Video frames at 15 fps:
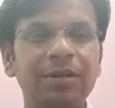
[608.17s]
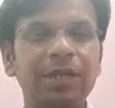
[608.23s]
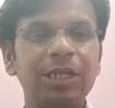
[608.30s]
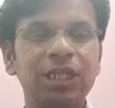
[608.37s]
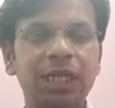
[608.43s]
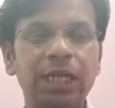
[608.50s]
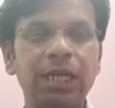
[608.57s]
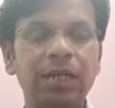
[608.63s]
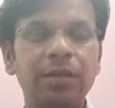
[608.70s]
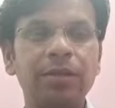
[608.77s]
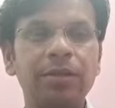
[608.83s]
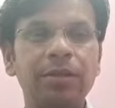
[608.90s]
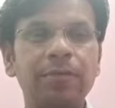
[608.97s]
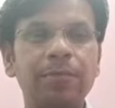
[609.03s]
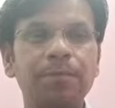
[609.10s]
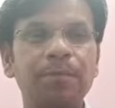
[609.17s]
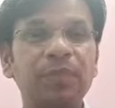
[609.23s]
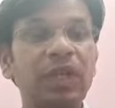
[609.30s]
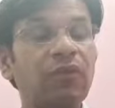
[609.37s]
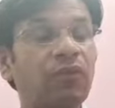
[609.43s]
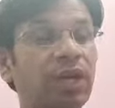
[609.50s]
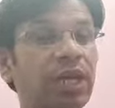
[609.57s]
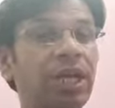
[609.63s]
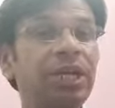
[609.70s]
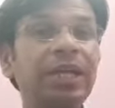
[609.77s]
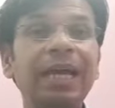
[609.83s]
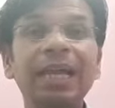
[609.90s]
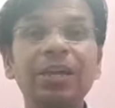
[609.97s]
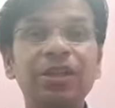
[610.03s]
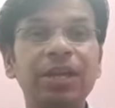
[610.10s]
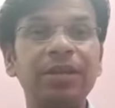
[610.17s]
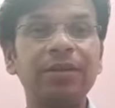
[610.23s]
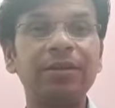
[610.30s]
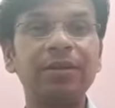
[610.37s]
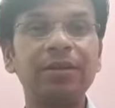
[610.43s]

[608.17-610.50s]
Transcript: She is very intelligent.